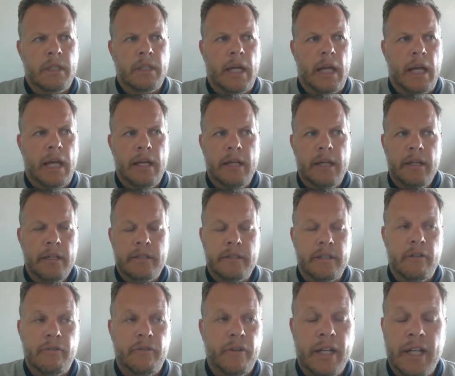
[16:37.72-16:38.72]
I
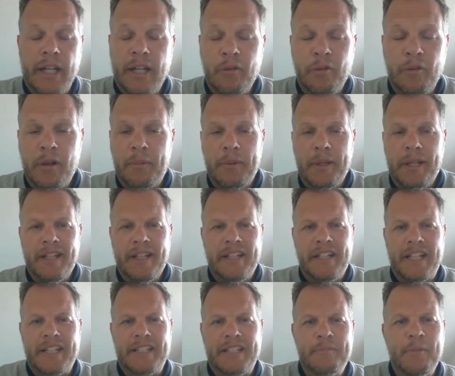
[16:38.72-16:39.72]
still think Lego will be in
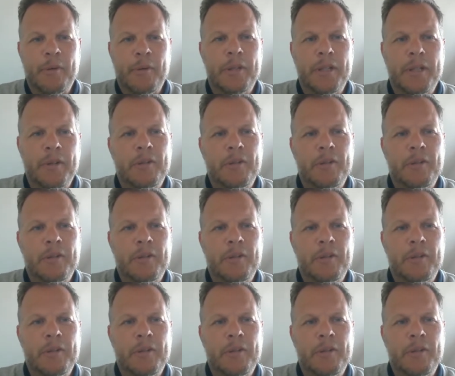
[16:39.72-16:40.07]
injection molding